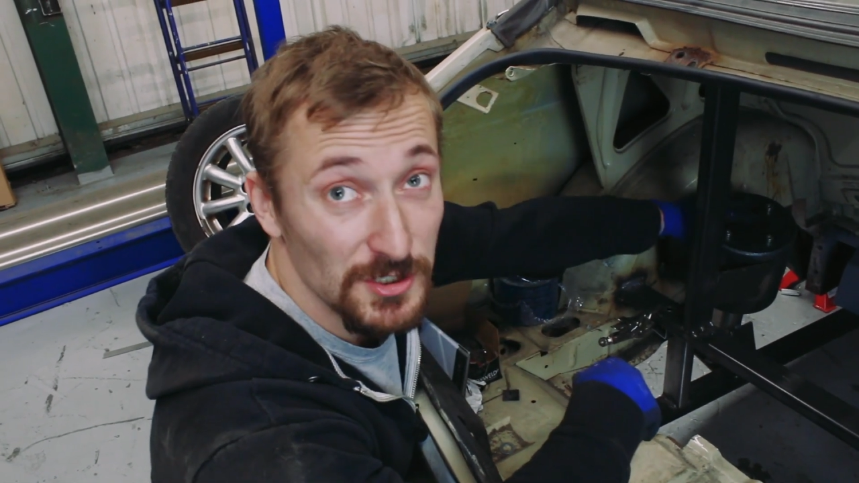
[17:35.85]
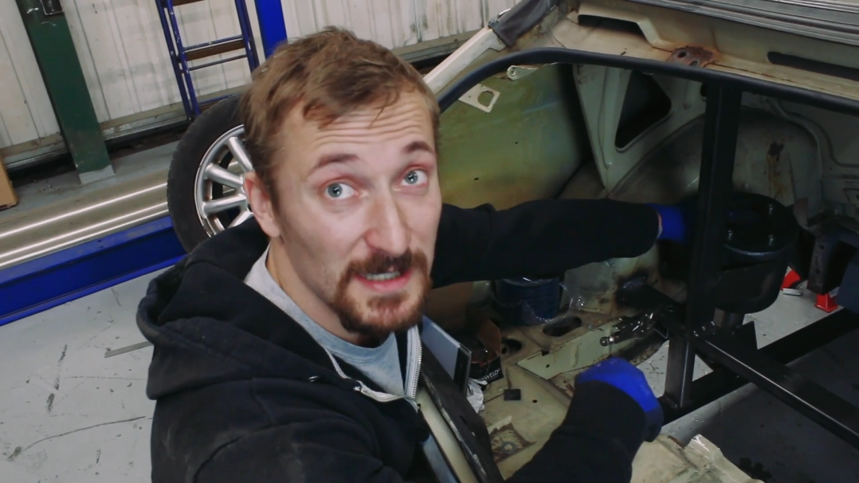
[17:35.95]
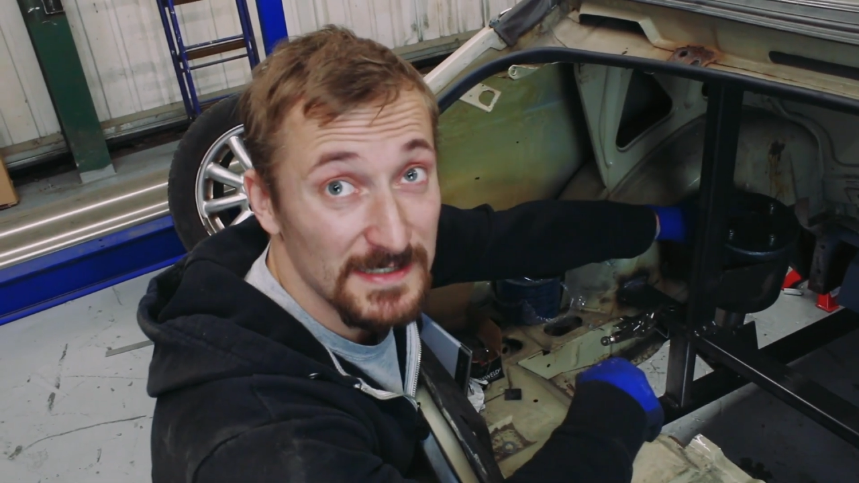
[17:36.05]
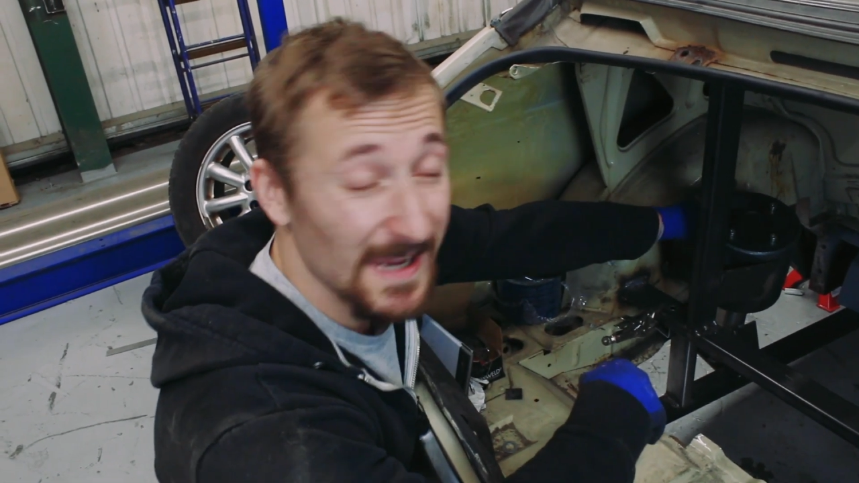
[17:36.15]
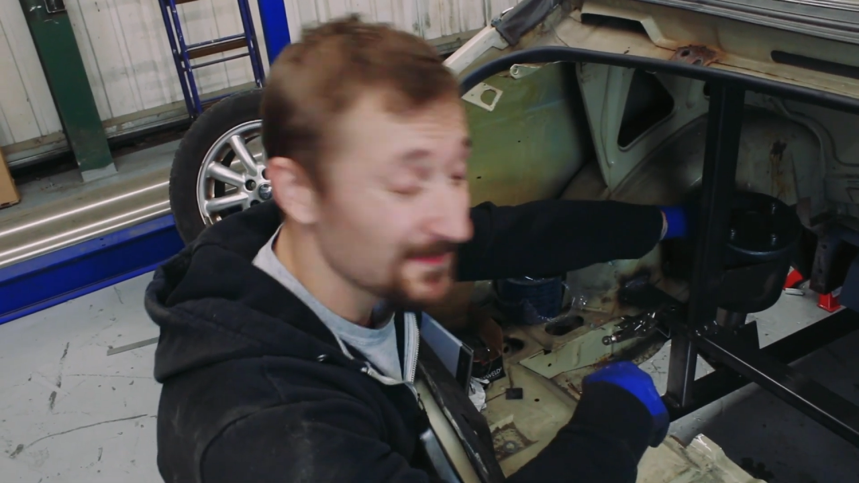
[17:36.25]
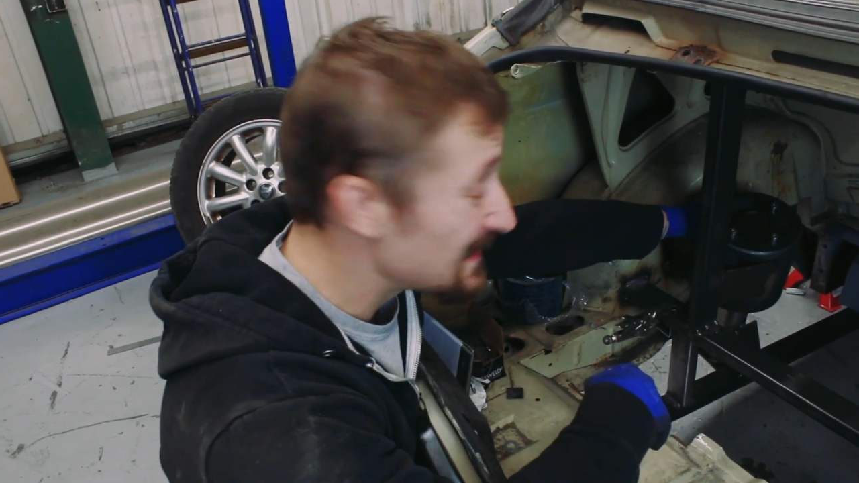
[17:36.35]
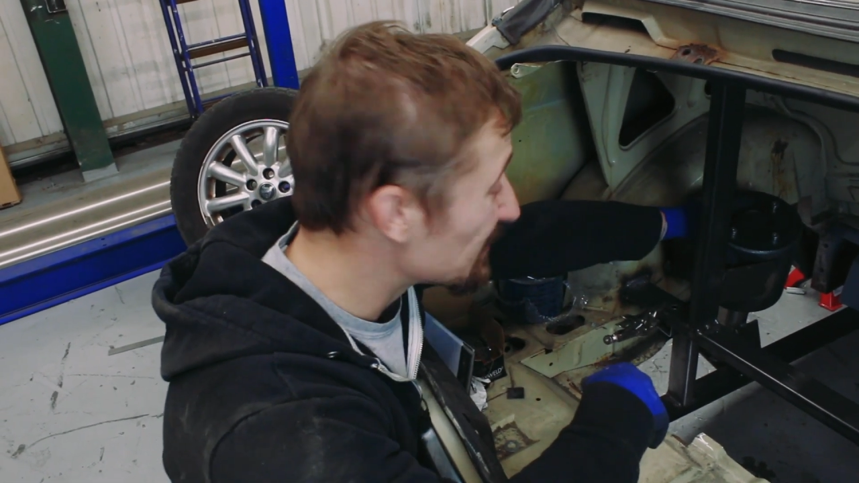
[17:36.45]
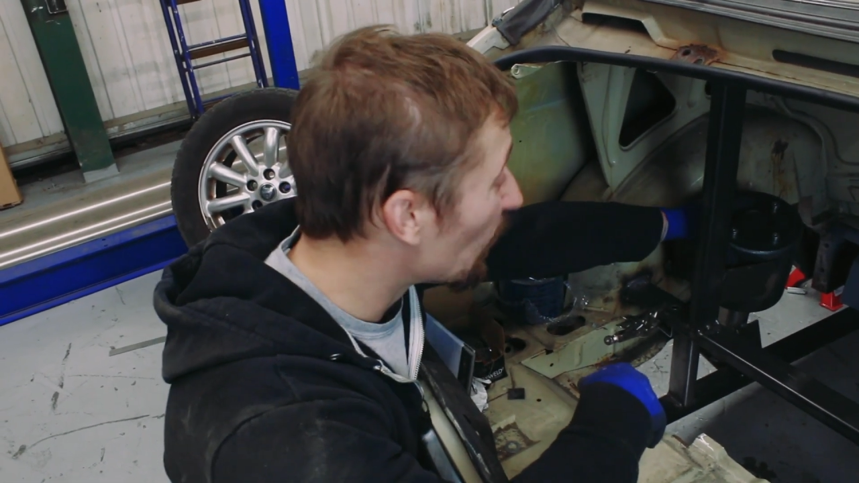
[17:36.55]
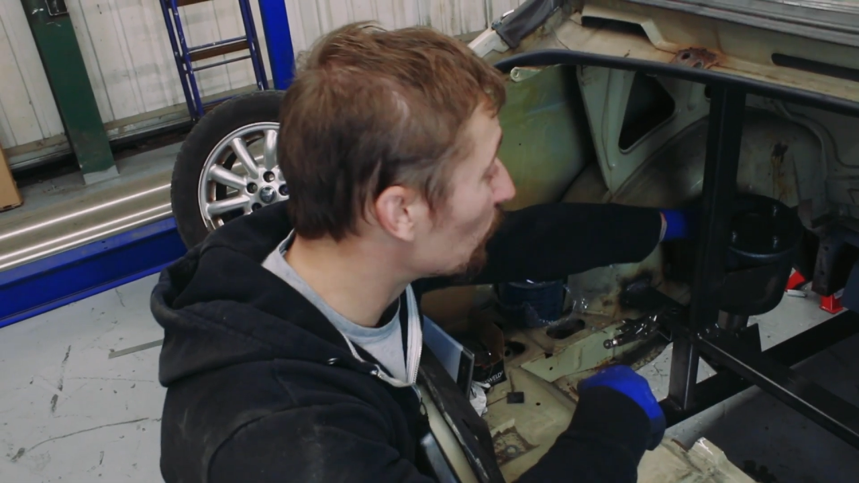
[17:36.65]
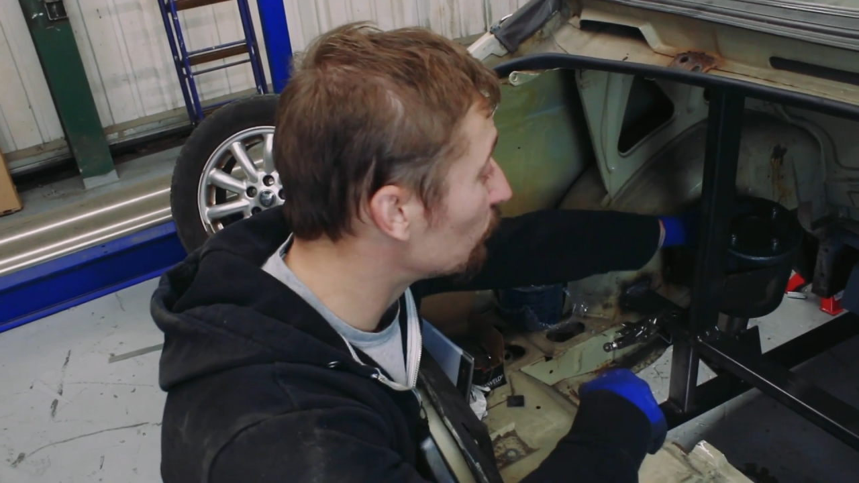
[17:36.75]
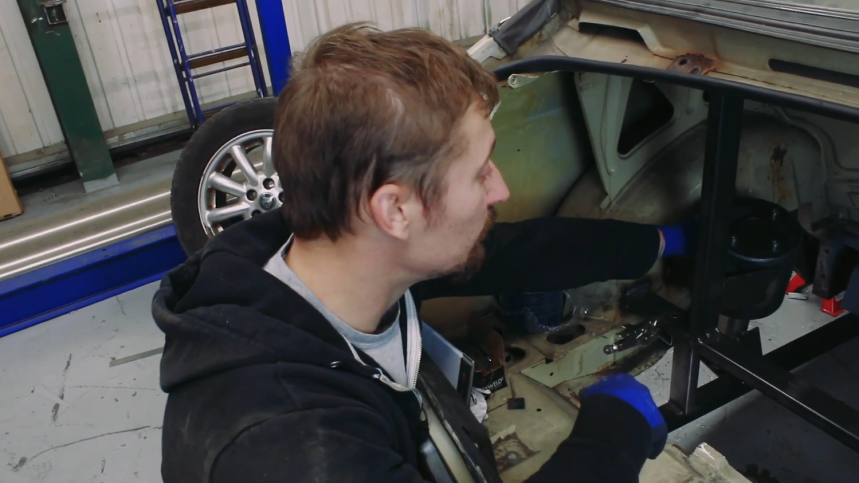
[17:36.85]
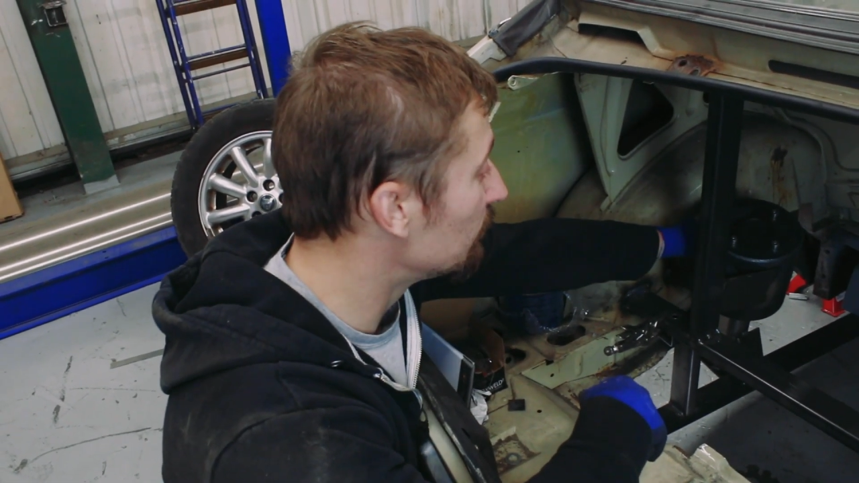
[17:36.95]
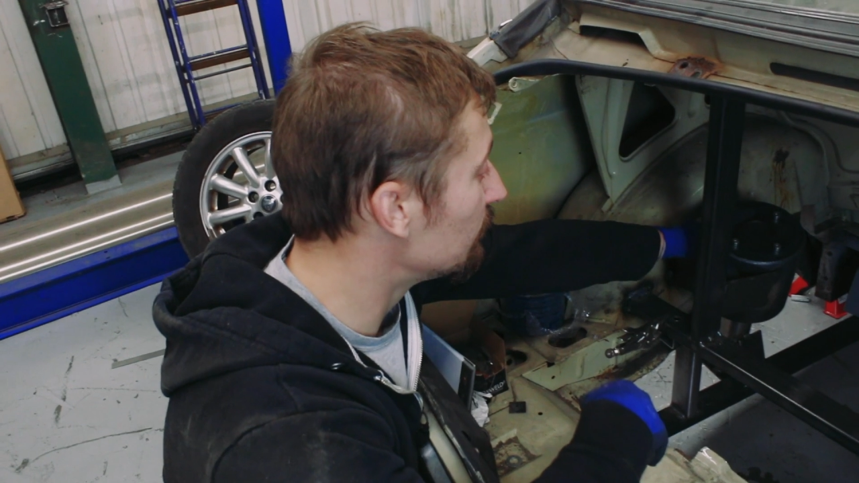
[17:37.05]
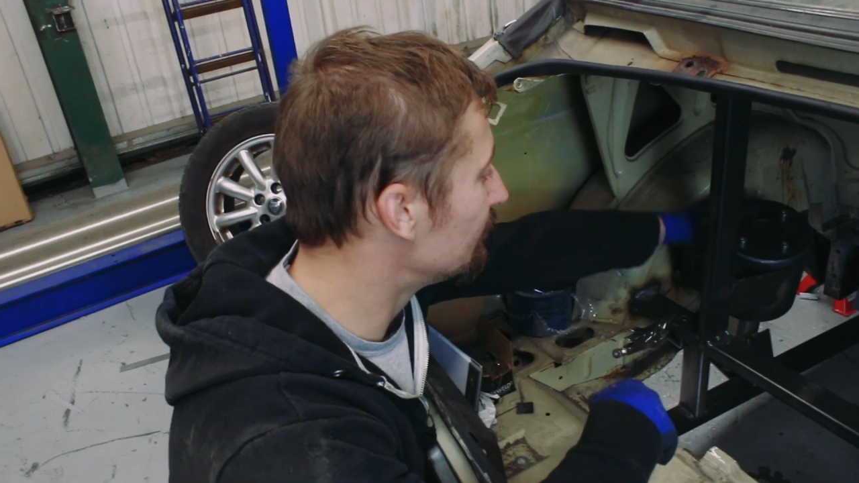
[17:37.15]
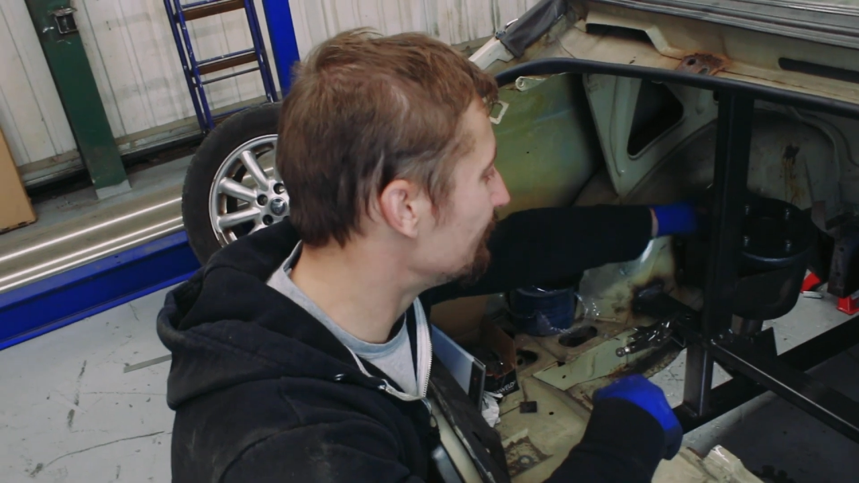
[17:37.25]
jigs out, these are
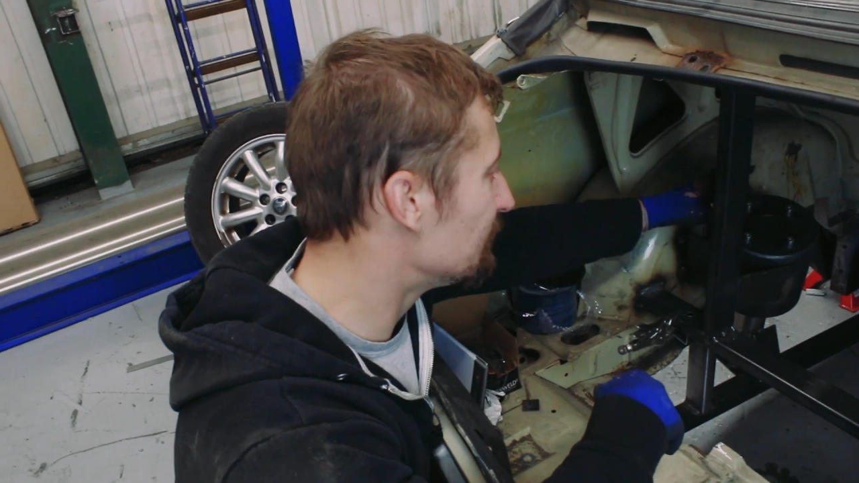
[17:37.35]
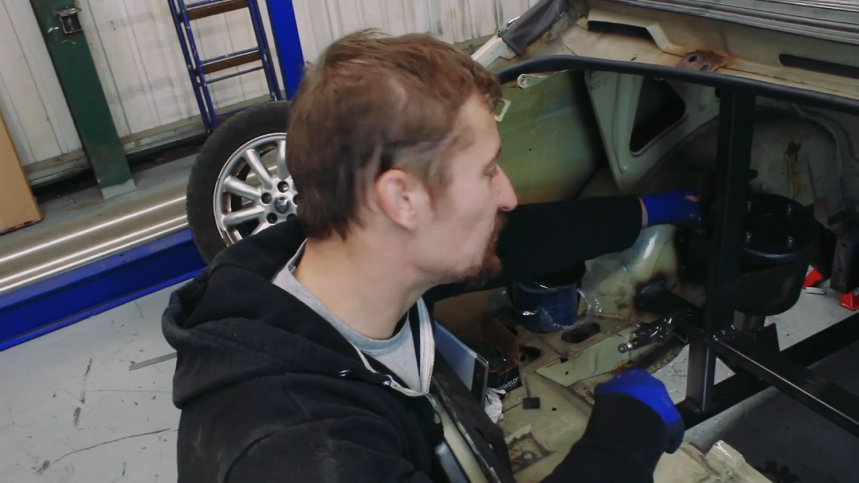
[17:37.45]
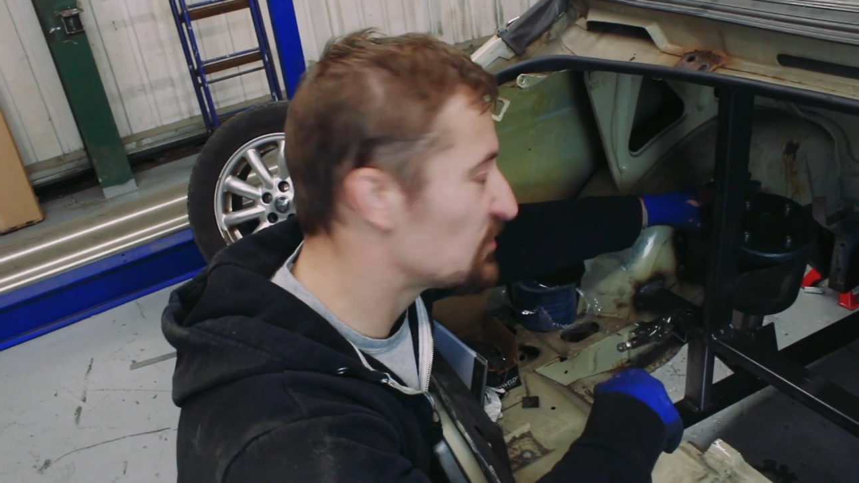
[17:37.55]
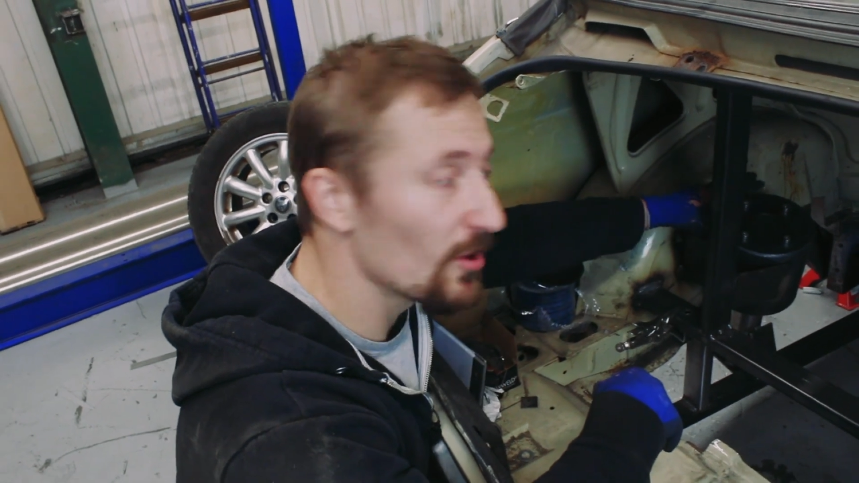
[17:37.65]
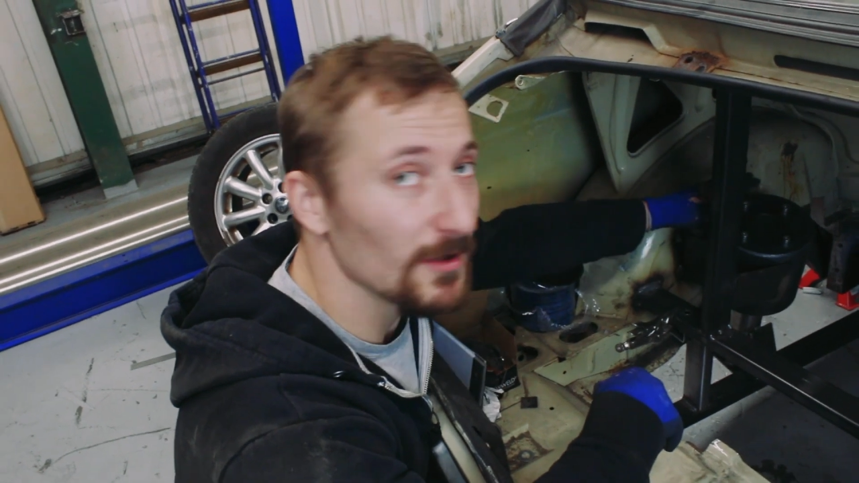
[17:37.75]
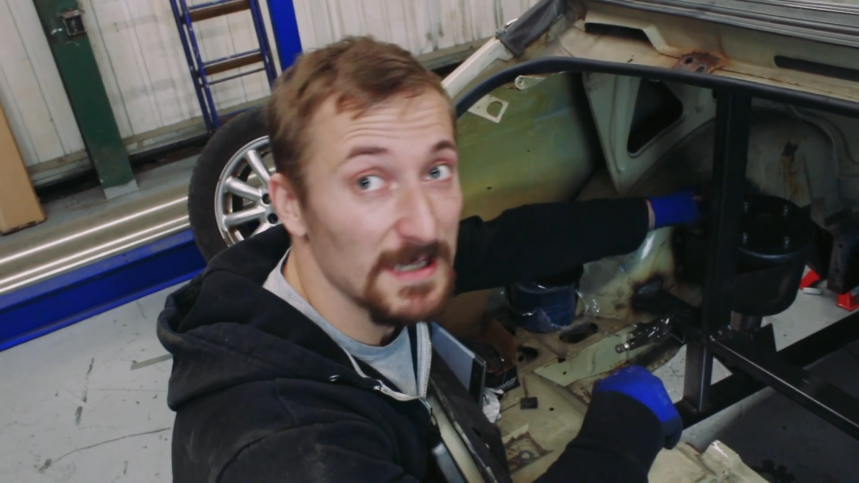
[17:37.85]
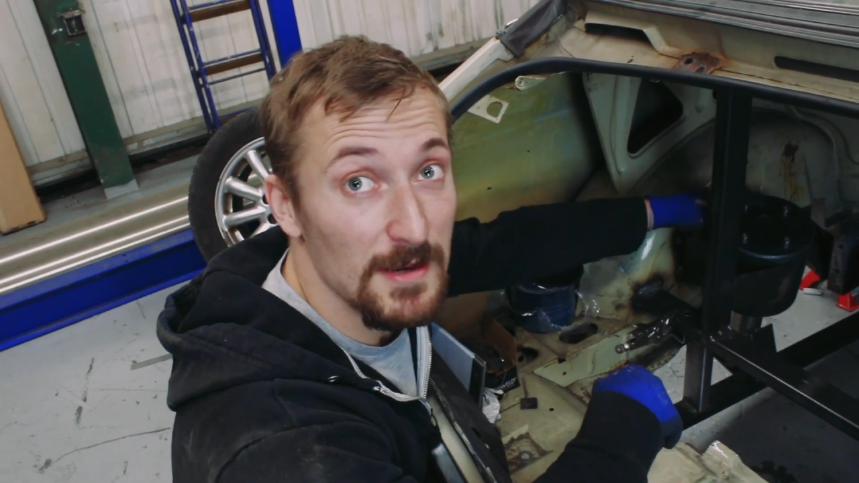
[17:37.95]
solid